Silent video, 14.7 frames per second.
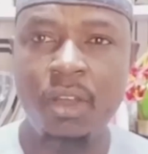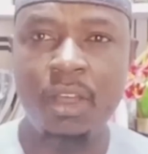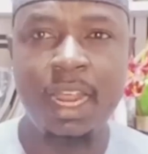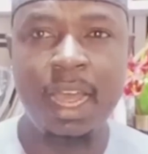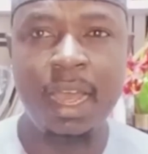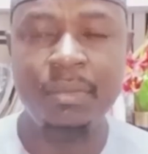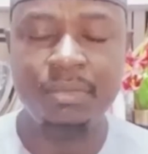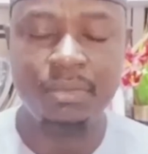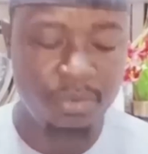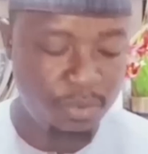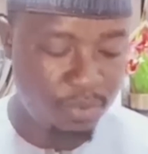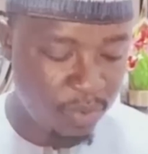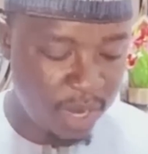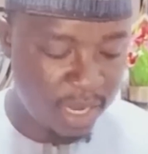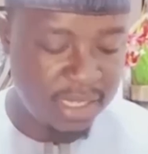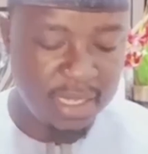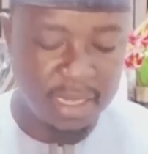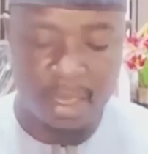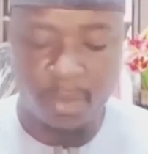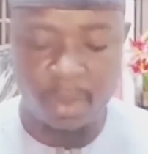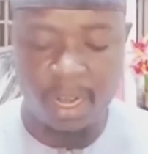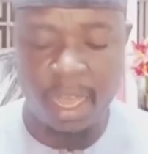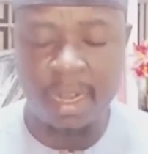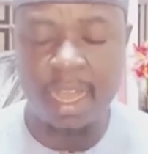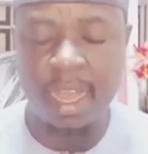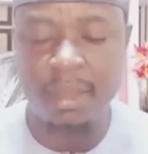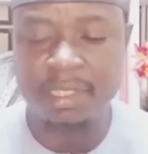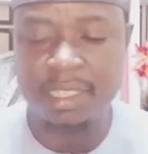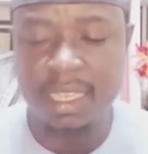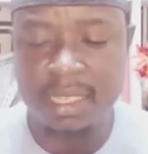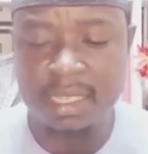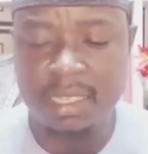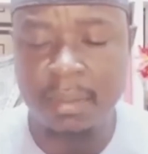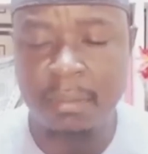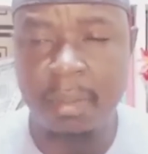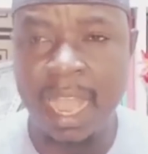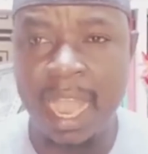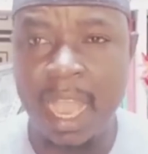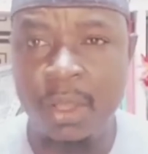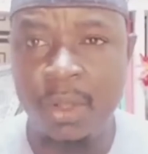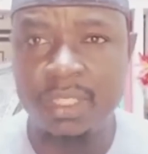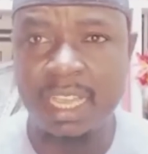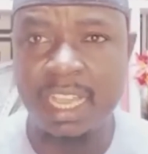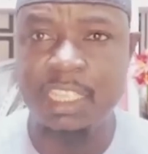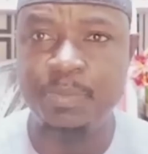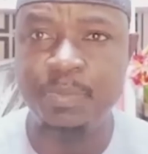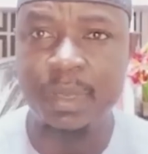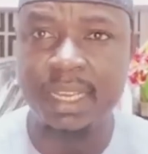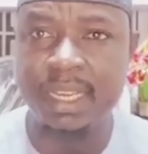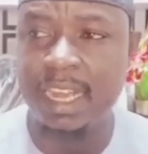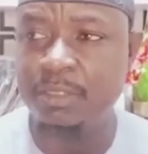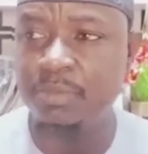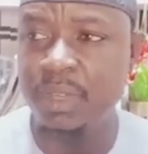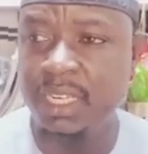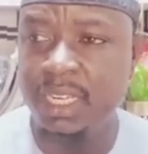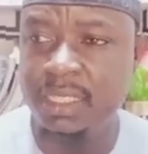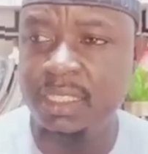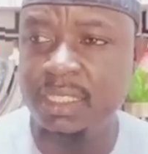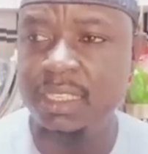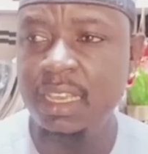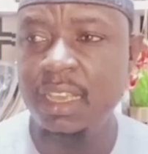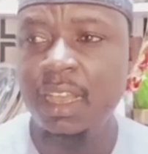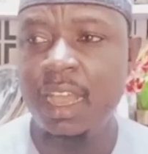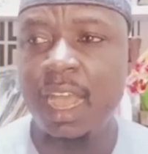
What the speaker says: other words, when an Arab says my iota is being cut, meanings